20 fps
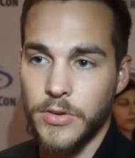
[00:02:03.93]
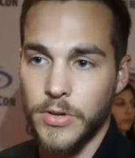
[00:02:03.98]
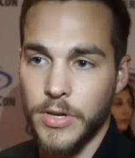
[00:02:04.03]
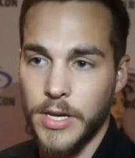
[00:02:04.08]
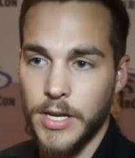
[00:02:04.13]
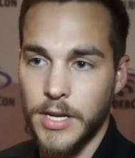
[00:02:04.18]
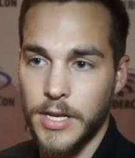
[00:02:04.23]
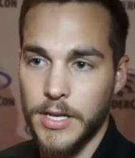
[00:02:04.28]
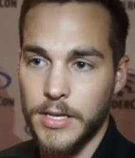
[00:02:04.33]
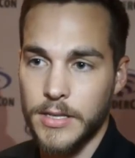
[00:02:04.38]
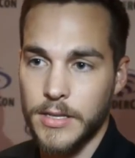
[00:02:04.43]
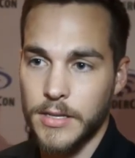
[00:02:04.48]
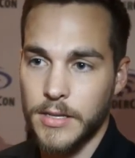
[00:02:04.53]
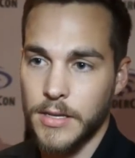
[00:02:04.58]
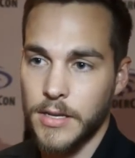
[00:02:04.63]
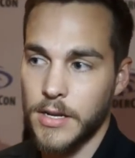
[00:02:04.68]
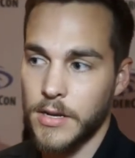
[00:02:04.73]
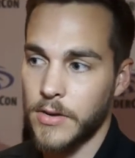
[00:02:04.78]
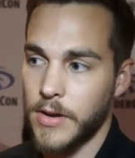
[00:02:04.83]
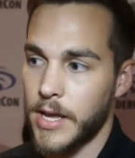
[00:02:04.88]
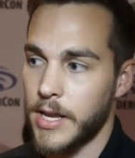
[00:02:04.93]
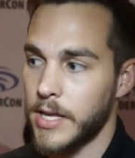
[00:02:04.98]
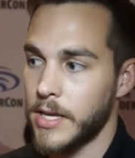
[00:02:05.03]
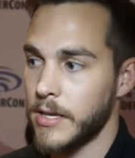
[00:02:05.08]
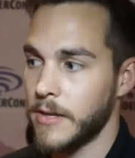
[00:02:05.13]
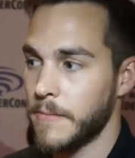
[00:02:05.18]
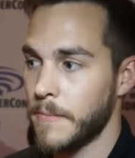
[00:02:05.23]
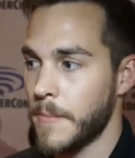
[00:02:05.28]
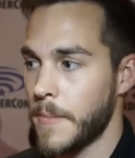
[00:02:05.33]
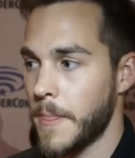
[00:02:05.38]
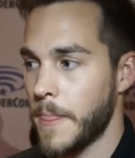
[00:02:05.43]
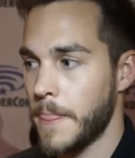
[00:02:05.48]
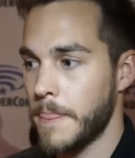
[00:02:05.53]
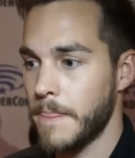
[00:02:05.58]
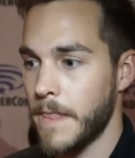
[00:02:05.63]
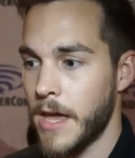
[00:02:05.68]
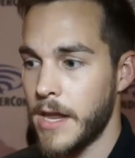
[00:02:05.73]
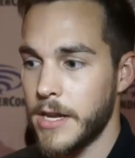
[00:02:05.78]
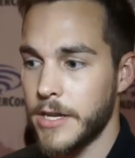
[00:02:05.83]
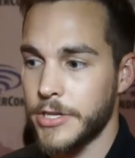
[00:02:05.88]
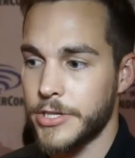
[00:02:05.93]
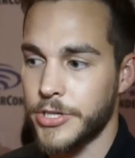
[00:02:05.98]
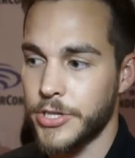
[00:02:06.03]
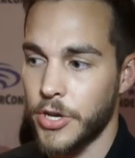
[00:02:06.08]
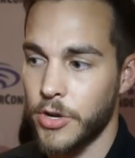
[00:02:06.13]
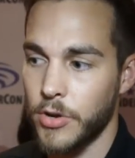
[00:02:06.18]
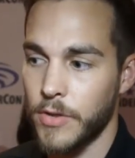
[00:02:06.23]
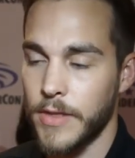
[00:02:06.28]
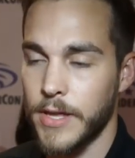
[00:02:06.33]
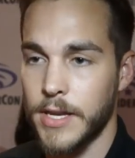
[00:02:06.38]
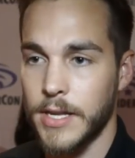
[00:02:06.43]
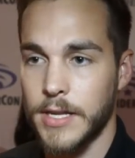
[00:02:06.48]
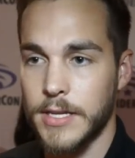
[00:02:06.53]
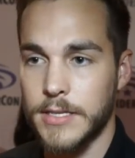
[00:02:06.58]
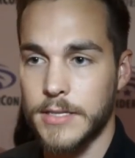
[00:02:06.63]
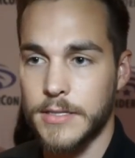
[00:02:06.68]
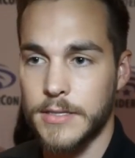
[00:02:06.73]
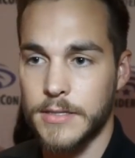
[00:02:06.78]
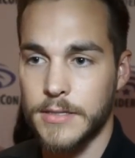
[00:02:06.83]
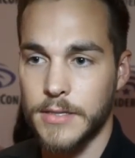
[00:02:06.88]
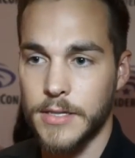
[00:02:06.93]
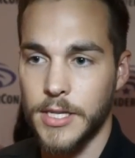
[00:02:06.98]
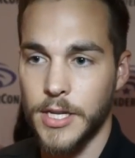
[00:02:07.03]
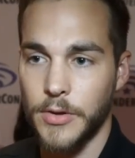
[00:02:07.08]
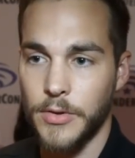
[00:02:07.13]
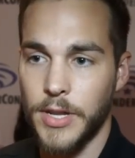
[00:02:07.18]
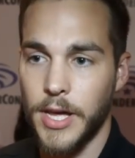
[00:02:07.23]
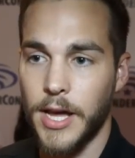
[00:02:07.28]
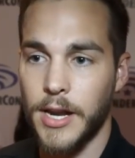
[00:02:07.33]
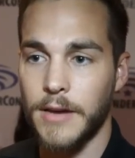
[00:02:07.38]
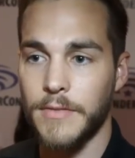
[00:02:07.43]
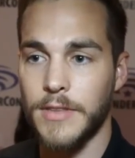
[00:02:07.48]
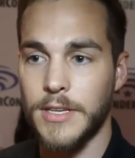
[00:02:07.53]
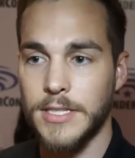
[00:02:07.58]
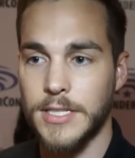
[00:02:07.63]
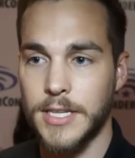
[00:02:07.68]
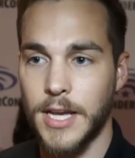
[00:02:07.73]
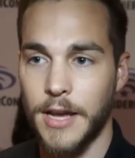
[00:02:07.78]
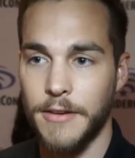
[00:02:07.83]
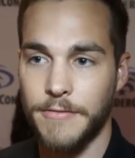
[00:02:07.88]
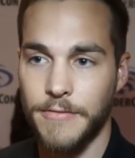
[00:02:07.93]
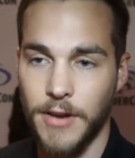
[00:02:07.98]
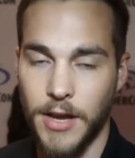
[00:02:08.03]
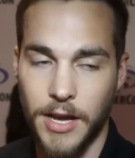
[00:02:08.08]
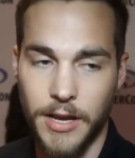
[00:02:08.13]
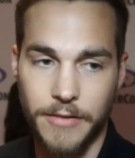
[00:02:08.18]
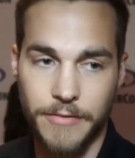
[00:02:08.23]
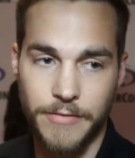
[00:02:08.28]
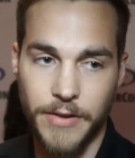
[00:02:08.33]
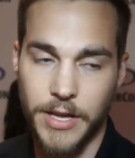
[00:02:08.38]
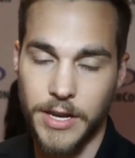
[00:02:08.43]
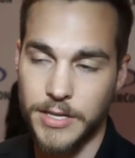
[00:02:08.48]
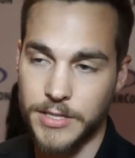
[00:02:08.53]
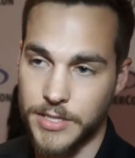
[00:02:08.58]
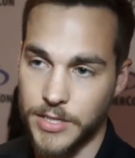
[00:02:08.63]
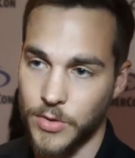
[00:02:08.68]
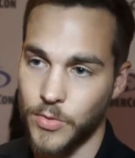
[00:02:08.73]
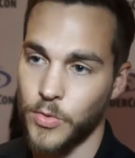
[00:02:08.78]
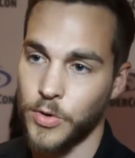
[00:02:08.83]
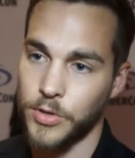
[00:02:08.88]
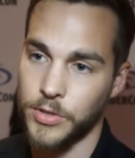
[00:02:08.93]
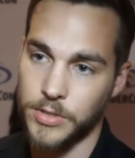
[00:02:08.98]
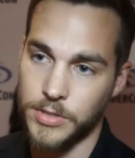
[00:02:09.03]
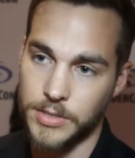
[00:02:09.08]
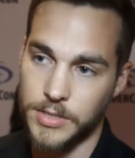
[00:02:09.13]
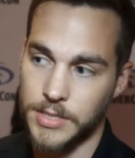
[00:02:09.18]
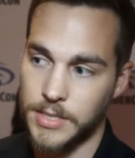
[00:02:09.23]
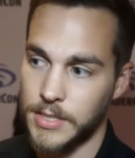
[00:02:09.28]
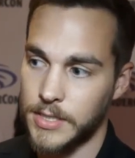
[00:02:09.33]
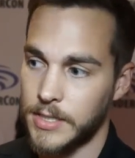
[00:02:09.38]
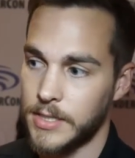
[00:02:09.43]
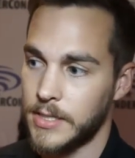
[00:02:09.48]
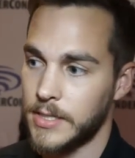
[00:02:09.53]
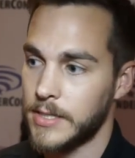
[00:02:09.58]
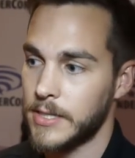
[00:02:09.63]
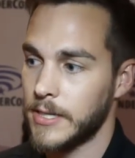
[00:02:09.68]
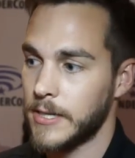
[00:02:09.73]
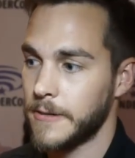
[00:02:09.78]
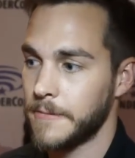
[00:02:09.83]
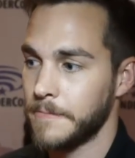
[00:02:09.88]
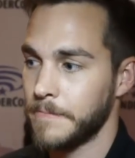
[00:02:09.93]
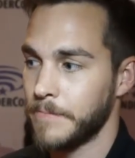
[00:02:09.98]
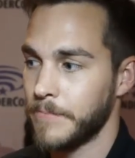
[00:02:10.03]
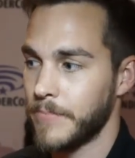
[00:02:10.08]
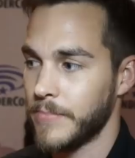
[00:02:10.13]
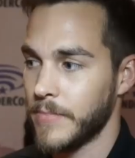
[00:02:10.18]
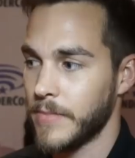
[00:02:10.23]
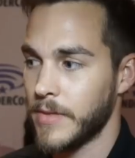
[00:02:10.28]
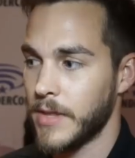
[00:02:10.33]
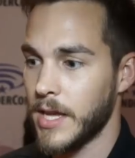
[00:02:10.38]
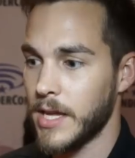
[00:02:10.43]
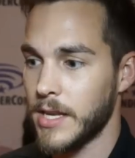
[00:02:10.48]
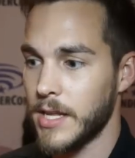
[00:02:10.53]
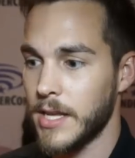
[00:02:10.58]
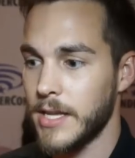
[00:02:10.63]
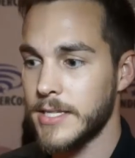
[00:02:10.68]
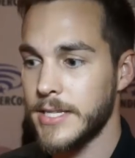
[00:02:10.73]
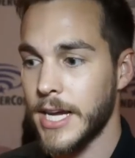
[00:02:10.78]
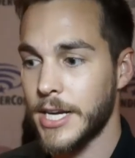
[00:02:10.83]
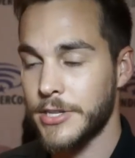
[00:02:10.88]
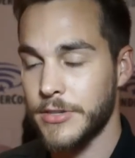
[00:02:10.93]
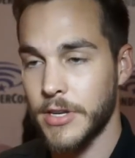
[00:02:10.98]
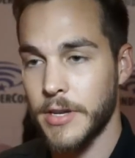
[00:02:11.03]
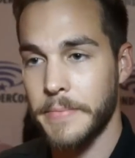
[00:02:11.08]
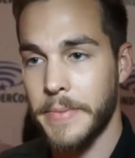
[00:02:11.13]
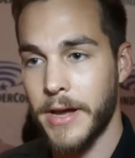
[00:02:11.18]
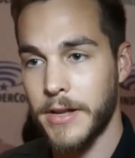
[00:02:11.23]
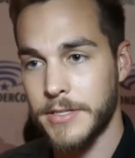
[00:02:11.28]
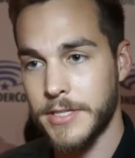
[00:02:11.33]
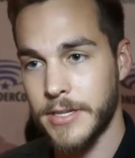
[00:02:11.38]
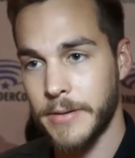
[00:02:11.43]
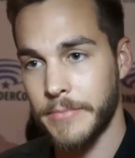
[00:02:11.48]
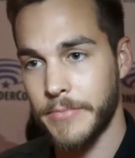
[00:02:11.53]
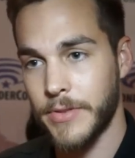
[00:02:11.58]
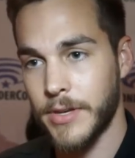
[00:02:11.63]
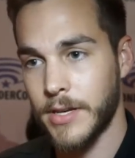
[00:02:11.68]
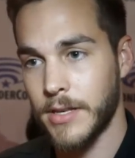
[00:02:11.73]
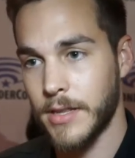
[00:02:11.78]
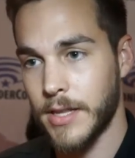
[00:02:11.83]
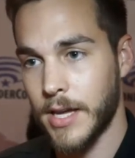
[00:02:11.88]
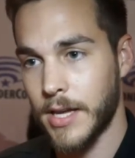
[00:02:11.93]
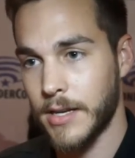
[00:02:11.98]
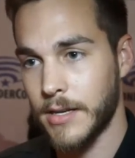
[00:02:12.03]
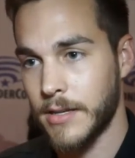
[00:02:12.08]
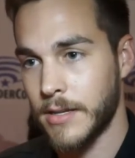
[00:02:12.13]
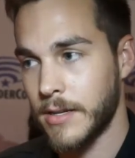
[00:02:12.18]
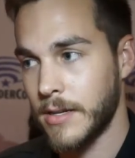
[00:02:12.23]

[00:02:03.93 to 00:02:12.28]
And it, you know, any any show that is, you know, not of the sci-fi fantasy world um, that is actually about something that